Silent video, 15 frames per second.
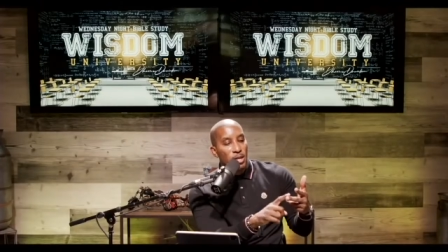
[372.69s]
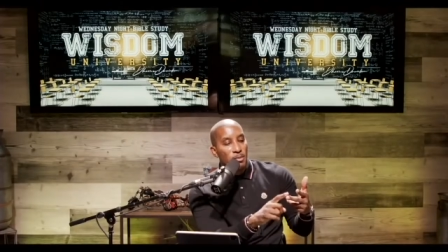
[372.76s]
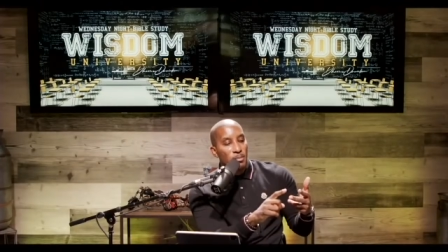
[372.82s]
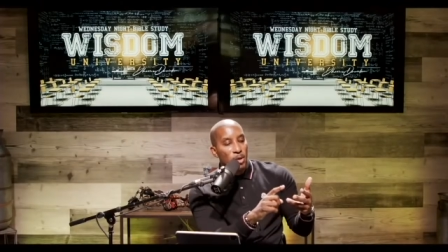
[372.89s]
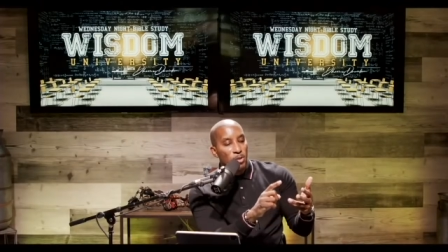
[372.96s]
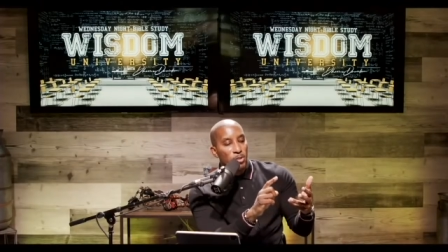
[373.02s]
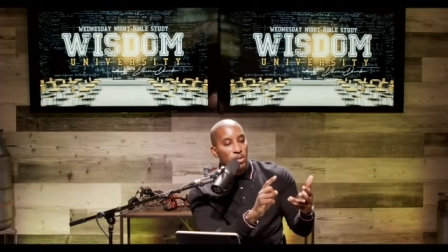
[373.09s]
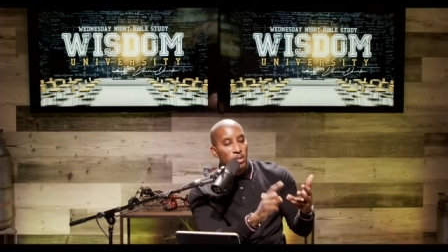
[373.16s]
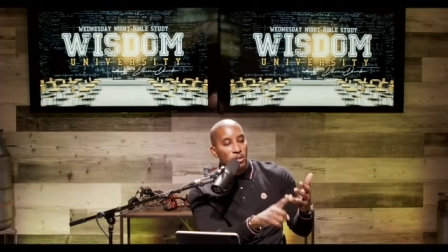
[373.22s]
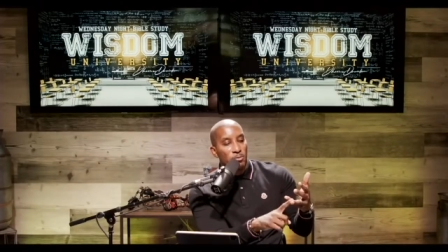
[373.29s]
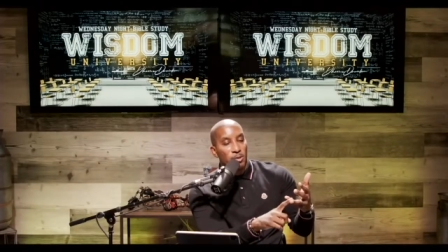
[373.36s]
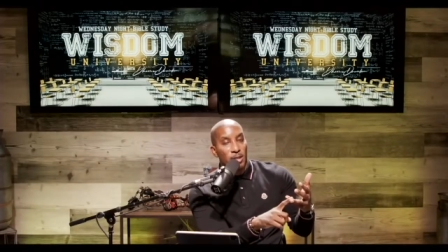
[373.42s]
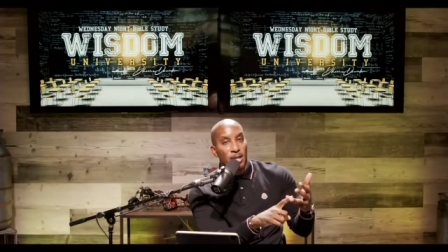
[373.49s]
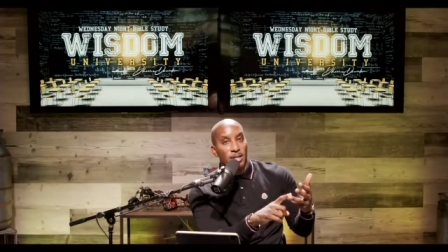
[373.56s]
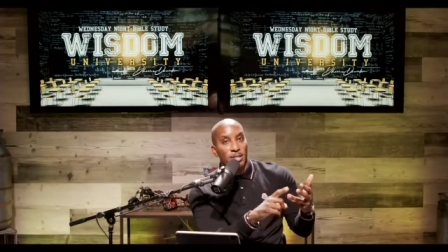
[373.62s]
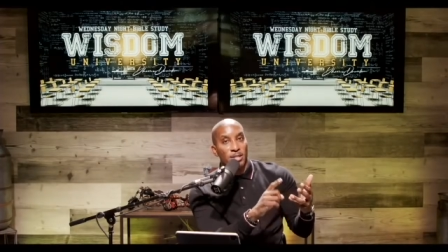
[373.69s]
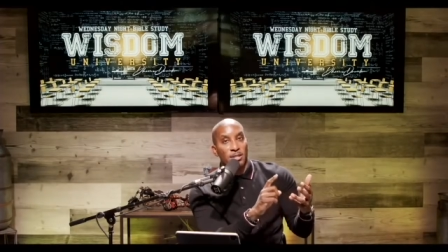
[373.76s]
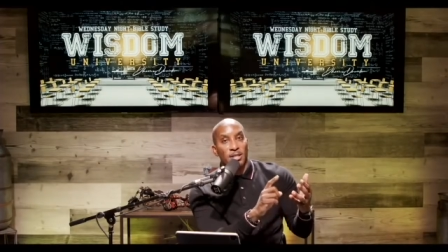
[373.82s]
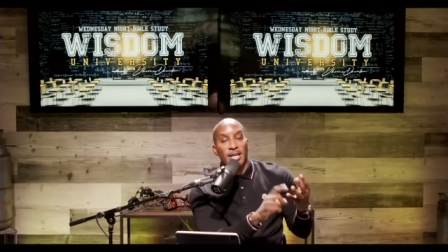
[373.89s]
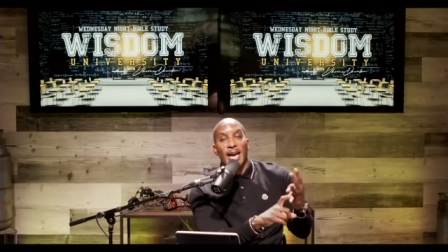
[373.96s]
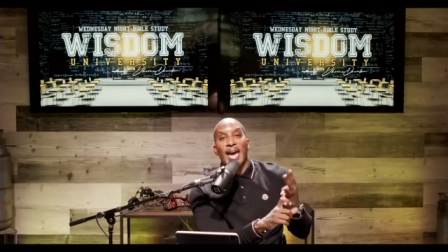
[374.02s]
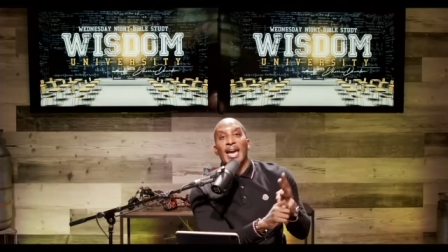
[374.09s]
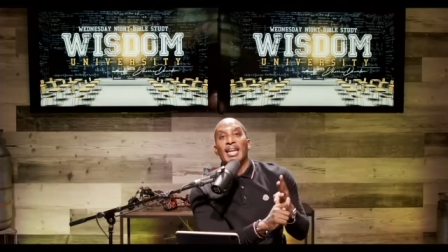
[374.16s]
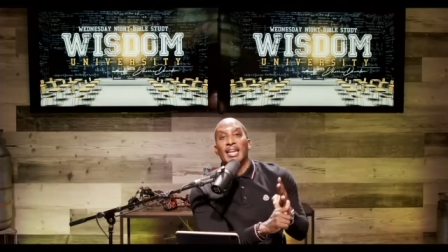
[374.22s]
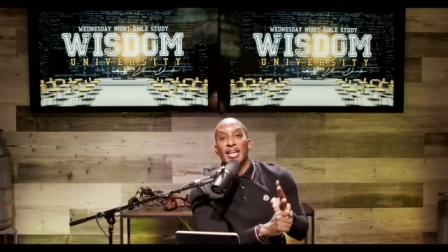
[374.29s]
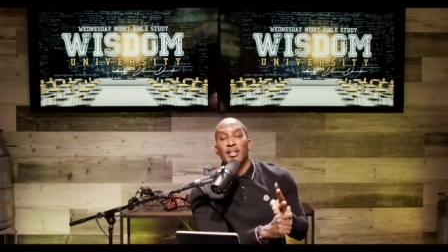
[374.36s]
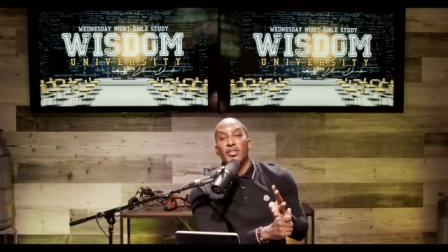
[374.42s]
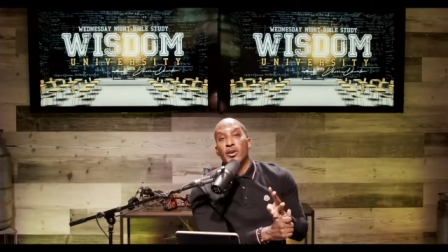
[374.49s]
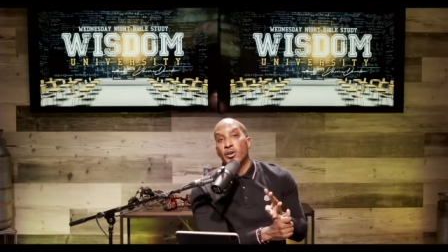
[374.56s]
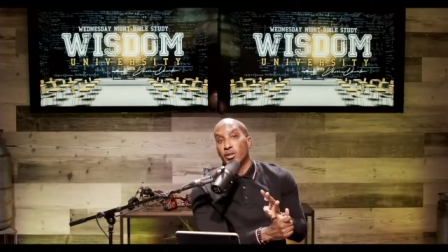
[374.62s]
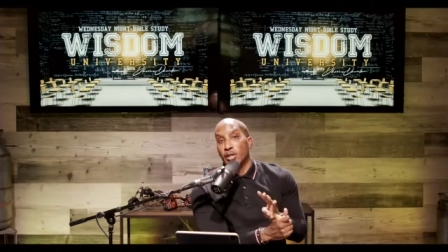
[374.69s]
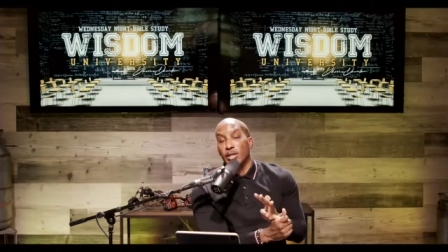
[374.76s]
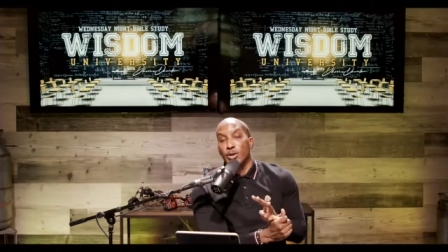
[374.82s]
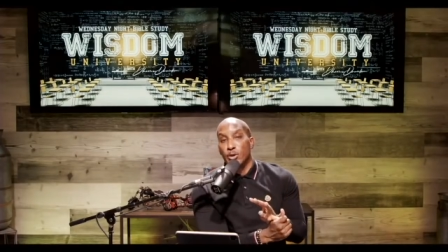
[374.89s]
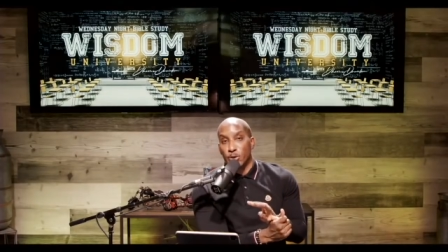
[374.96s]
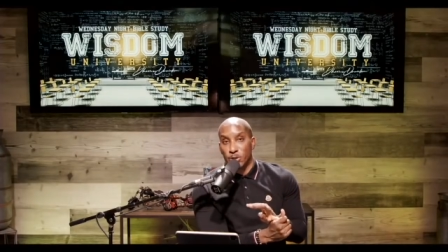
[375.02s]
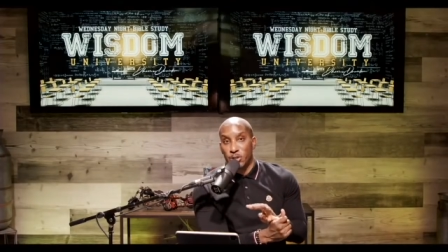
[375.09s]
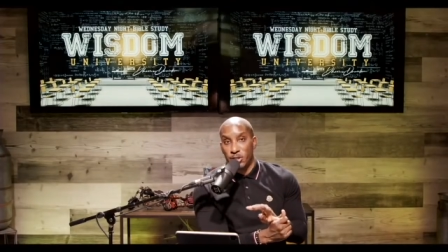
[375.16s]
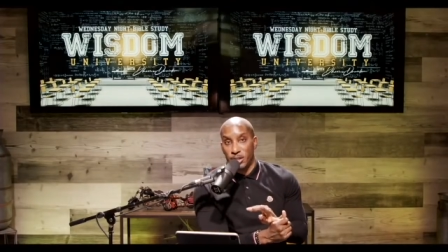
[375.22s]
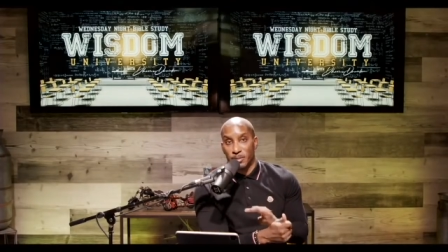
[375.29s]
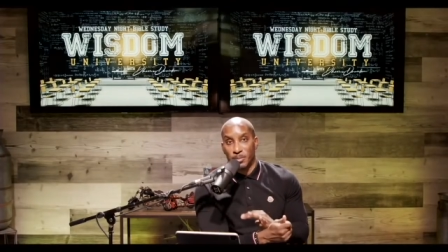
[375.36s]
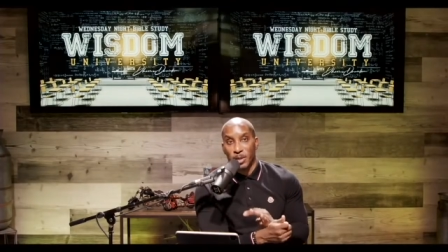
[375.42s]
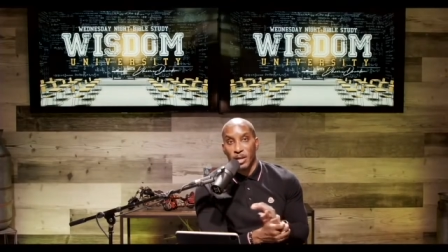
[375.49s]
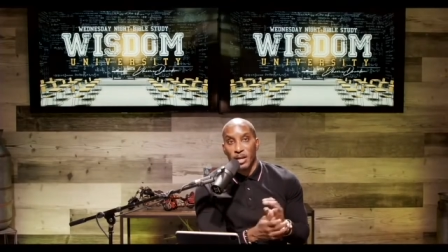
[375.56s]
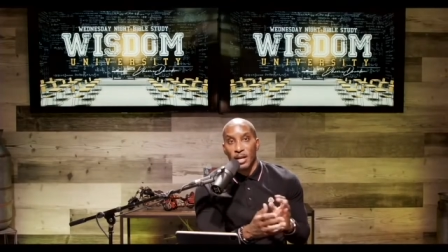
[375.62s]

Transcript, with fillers: emotionally, relationally, and in their leadership.